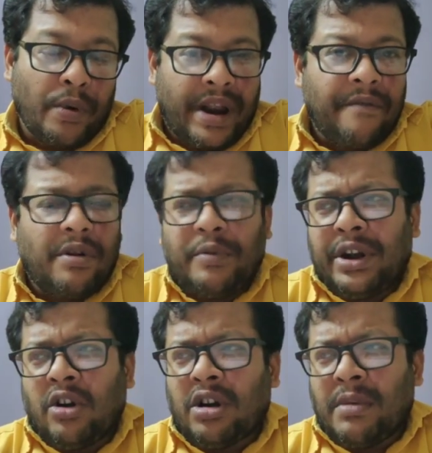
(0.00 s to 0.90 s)
Whenever
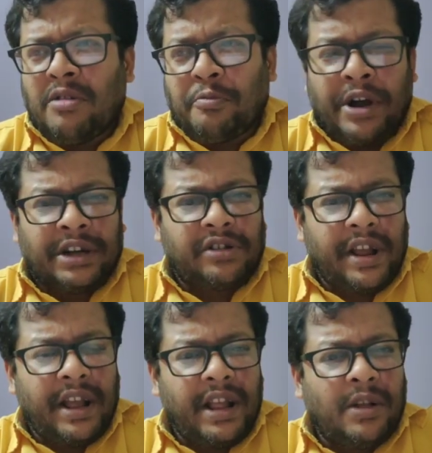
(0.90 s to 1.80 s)
we talk about
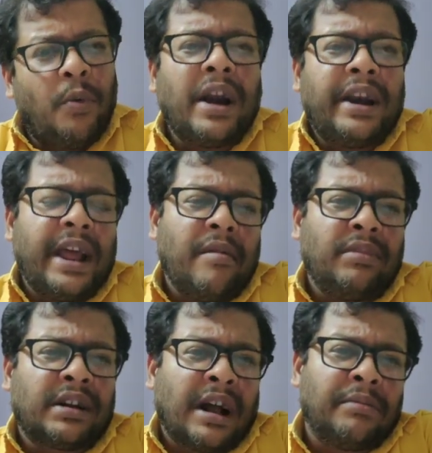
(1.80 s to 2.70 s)
poetry, the one
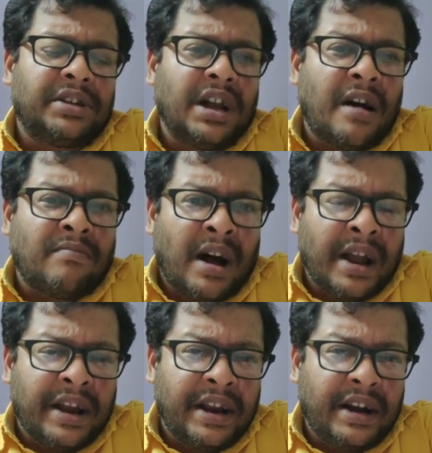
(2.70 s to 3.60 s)
name that comes in our
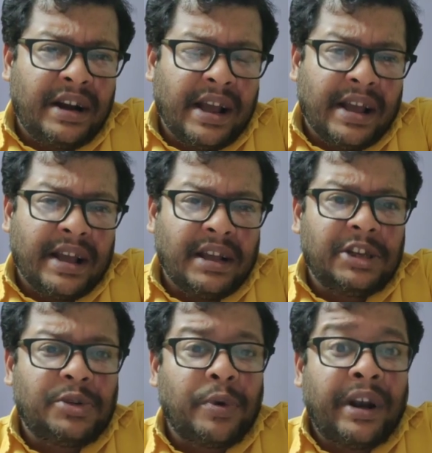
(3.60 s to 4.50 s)
mind
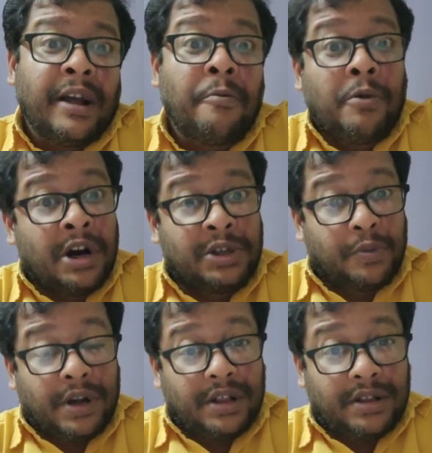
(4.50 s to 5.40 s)
is William
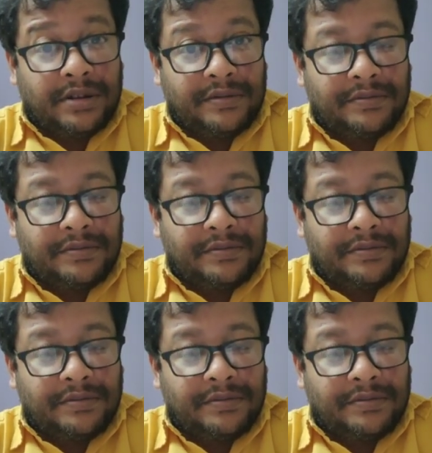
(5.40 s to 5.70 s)
Wordsworth.